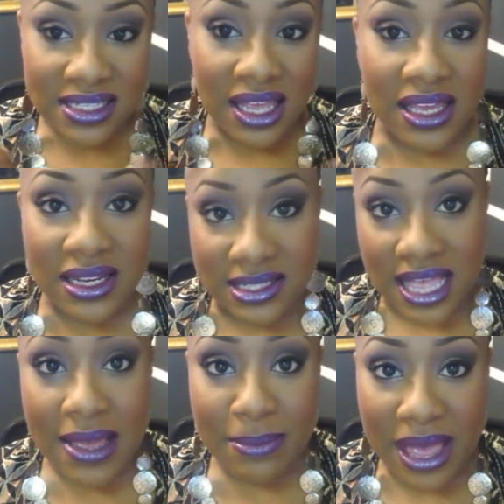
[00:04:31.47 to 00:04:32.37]
like an
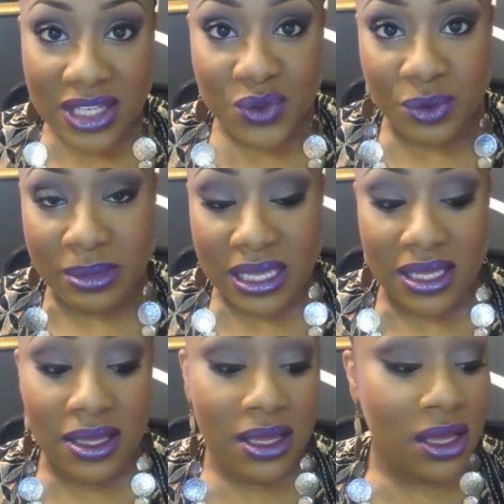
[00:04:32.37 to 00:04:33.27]
exact match for
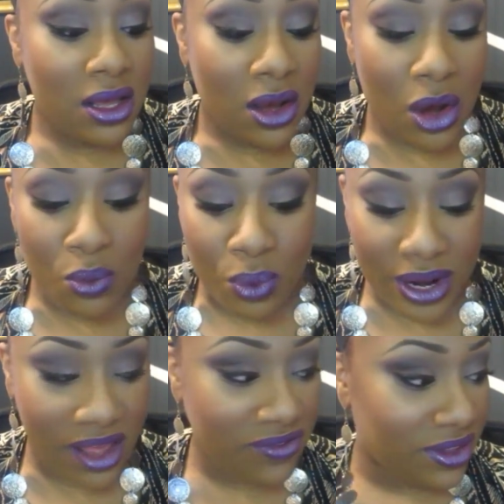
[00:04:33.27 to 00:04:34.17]
me,
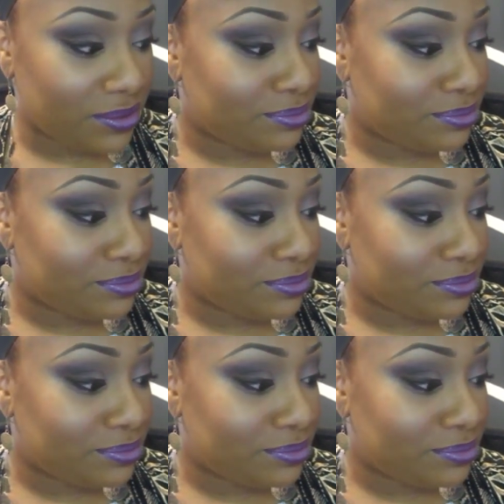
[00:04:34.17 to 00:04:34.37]
whatever.